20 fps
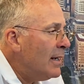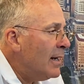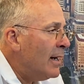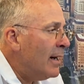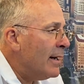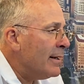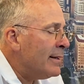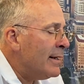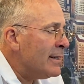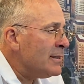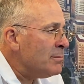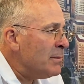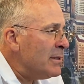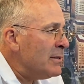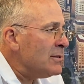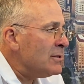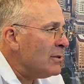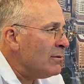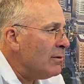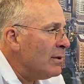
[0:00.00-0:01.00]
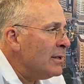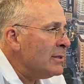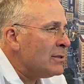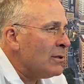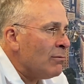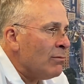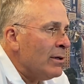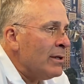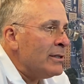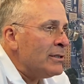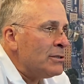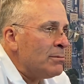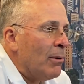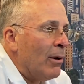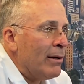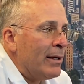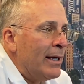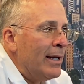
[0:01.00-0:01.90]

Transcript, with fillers: Uh, Desmond is a, is a really smart